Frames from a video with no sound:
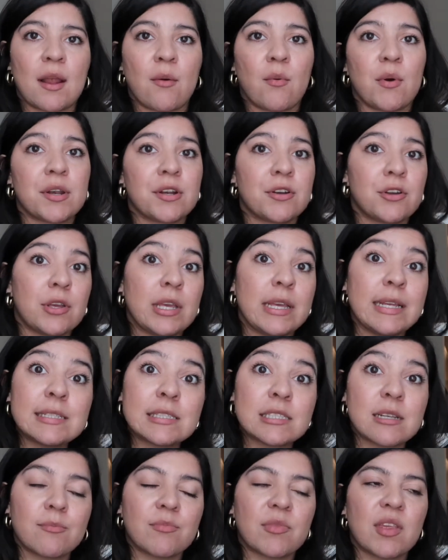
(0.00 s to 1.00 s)
I wanted to
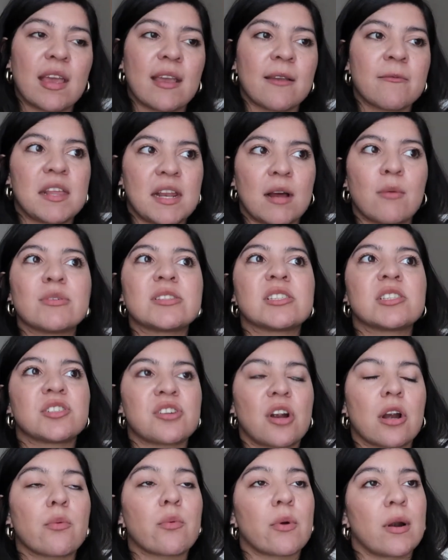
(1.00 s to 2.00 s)
eat something, and I would
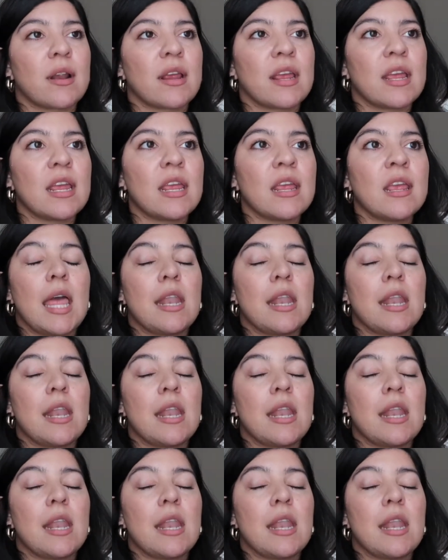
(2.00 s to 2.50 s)
start working.